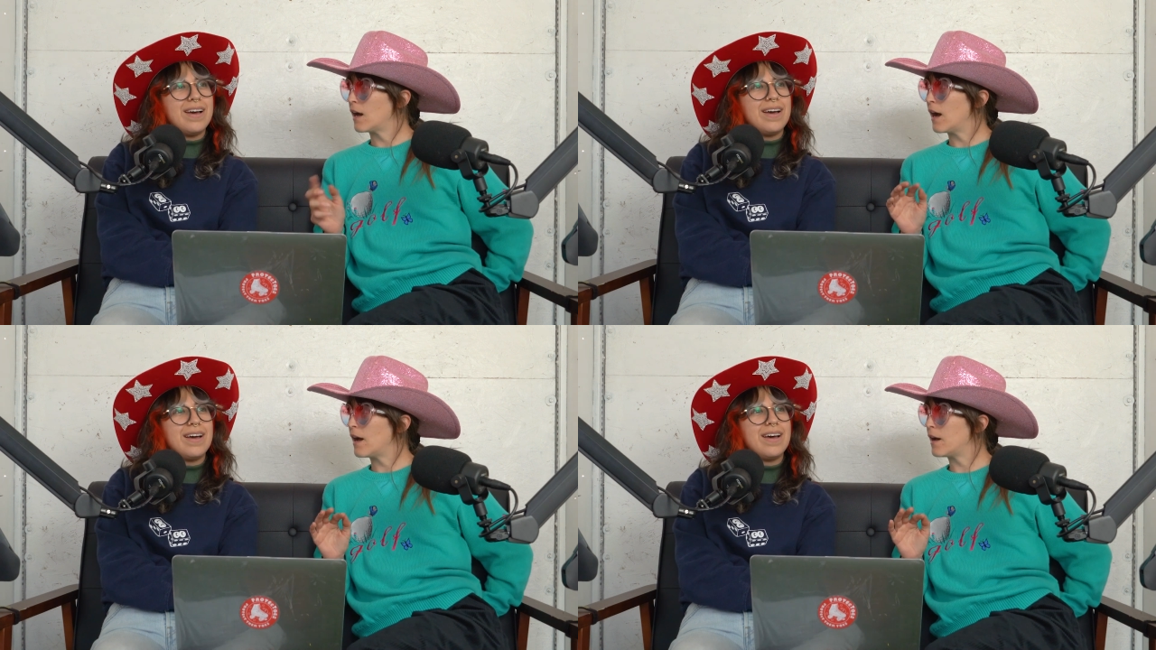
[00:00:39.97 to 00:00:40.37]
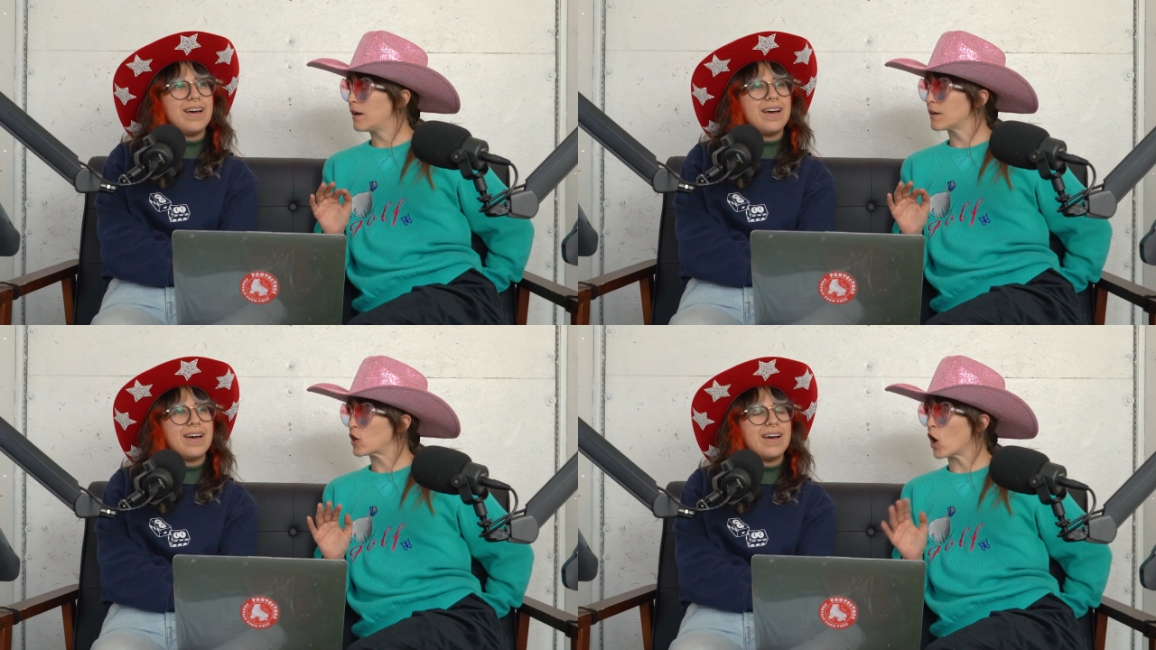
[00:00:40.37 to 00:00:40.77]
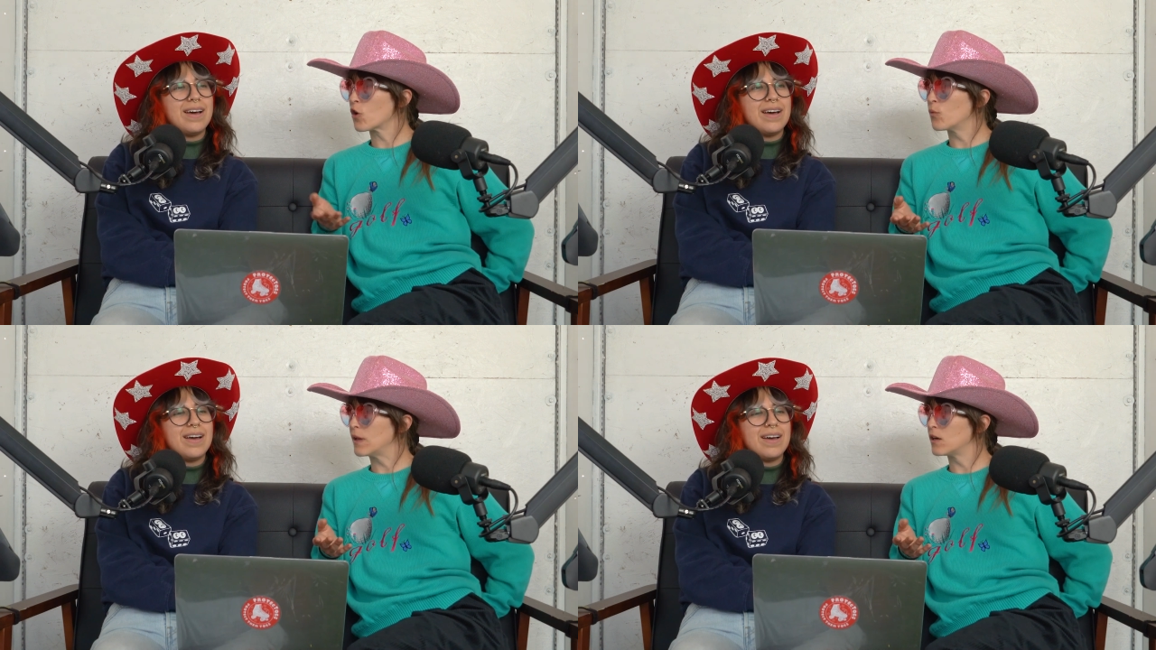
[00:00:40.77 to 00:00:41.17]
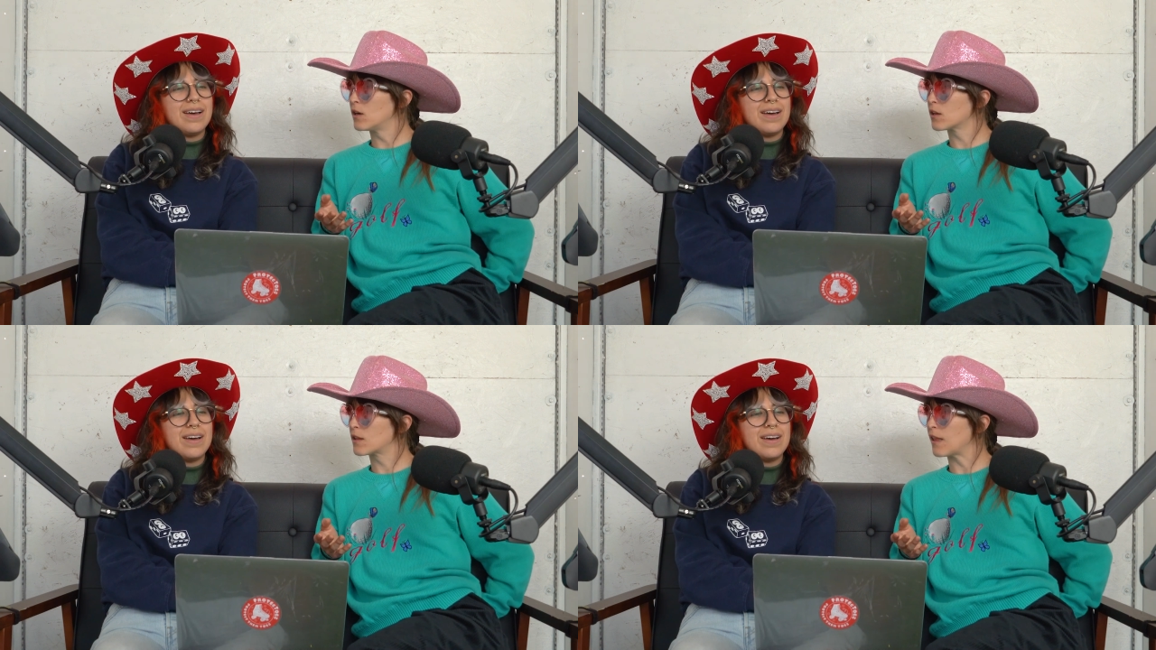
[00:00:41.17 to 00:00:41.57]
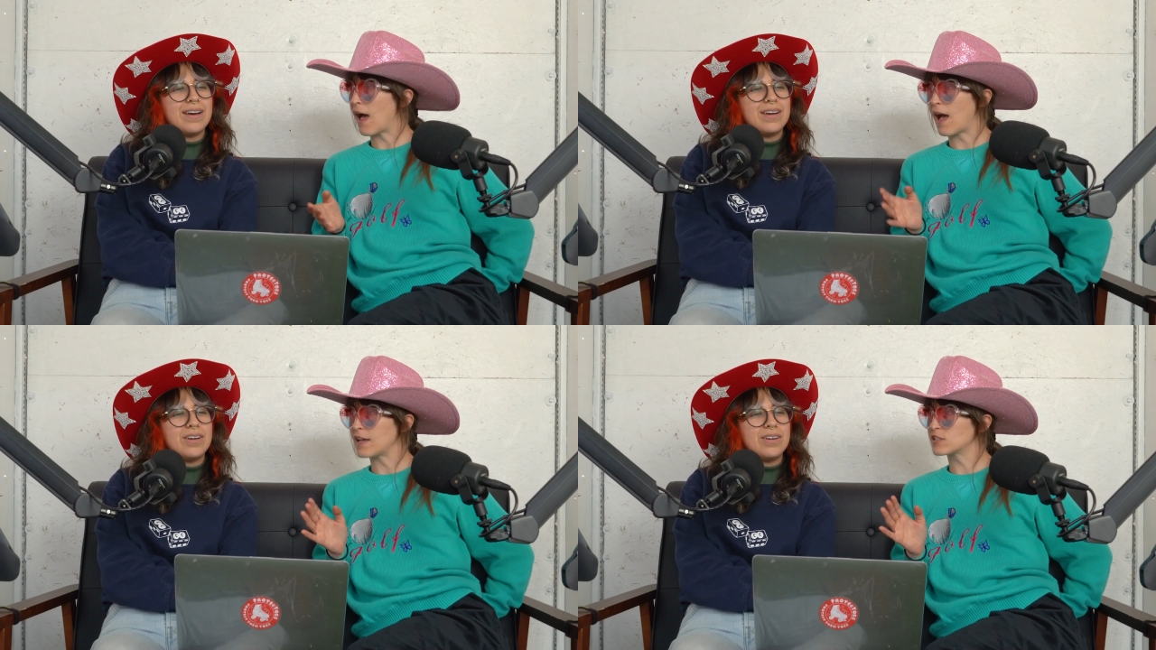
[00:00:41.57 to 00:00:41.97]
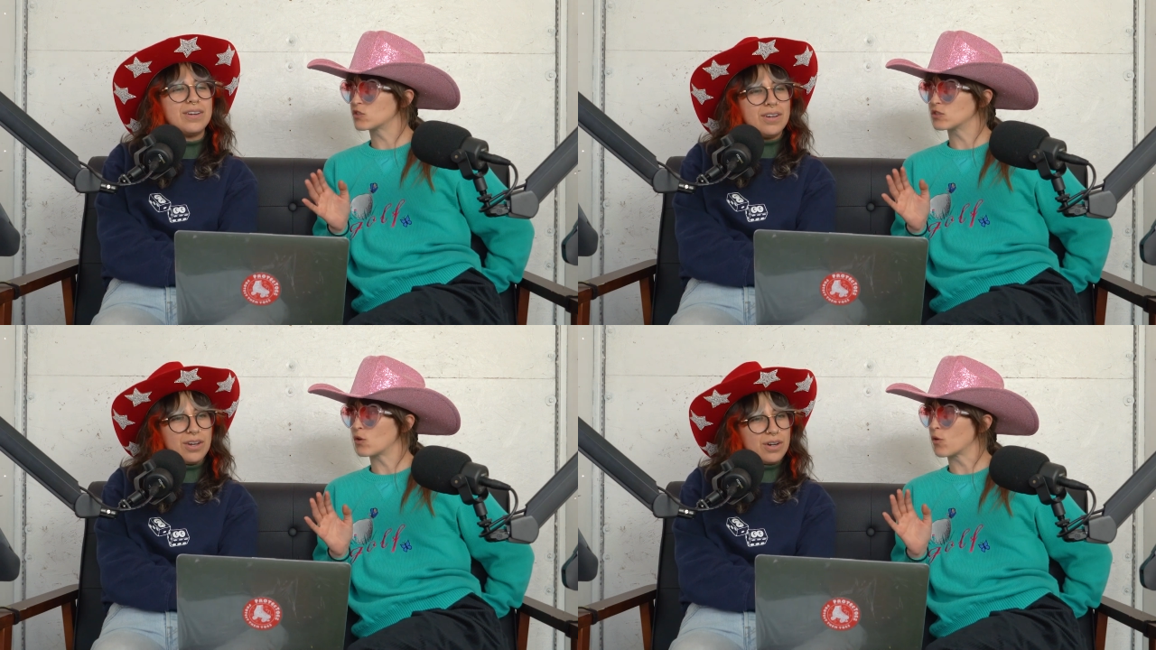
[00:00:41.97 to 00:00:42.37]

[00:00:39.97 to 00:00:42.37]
Speaker 1: a cartwheel class